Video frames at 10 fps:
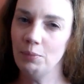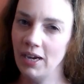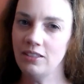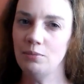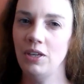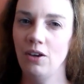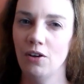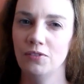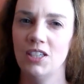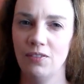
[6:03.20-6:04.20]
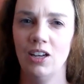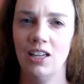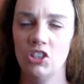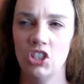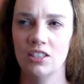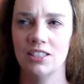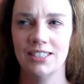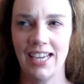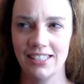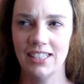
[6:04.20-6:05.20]
reminded me of David Lynch's
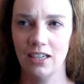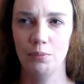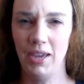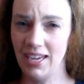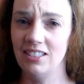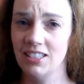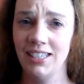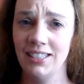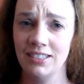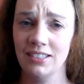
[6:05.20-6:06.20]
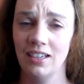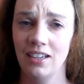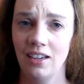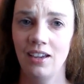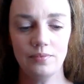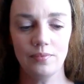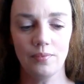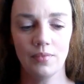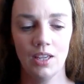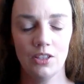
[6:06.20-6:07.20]
static paintings.
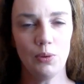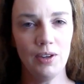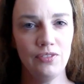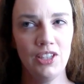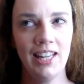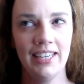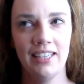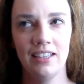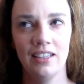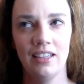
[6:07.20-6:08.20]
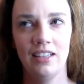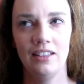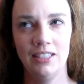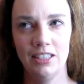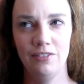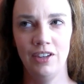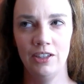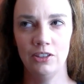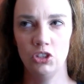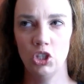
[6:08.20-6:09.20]
So I feel like they did a
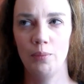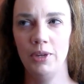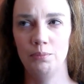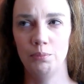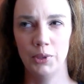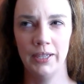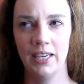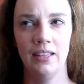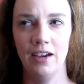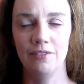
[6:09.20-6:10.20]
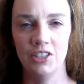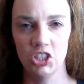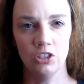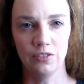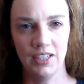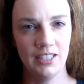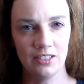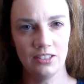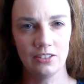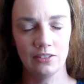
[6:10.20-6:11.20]
very good job in bringing that vision of
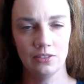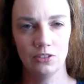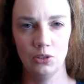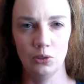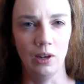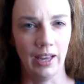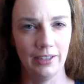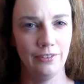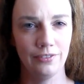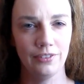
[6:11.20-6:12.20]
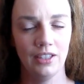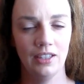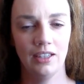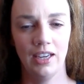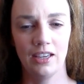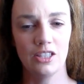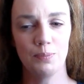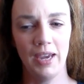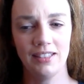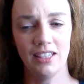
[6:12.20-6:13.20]
his to life. I
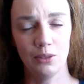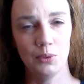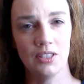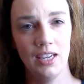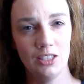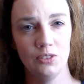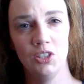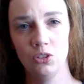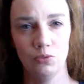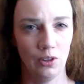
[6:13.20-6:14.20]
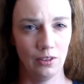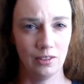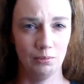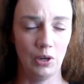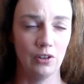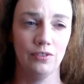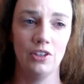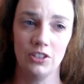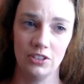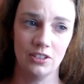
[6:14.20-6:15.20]
expect that it was his vision rather than Mark
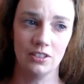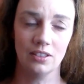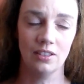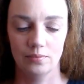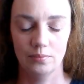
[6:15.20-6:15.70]
Frost's,